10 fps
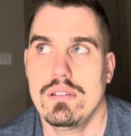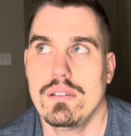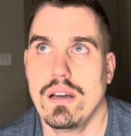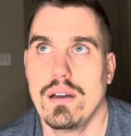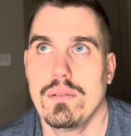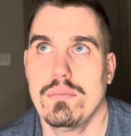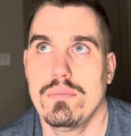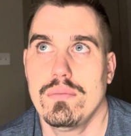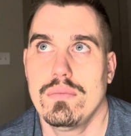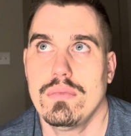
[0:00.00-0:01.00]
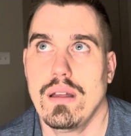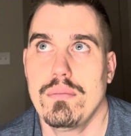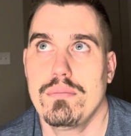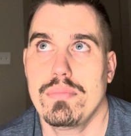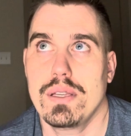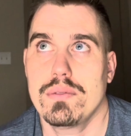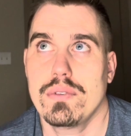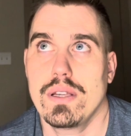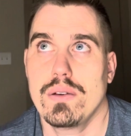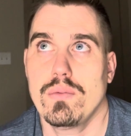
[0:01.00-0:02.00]
up
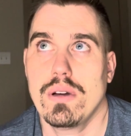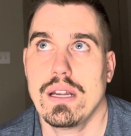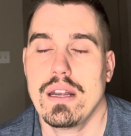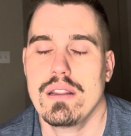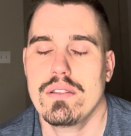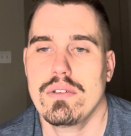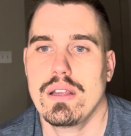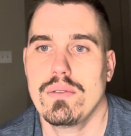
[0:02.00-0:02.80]
between 193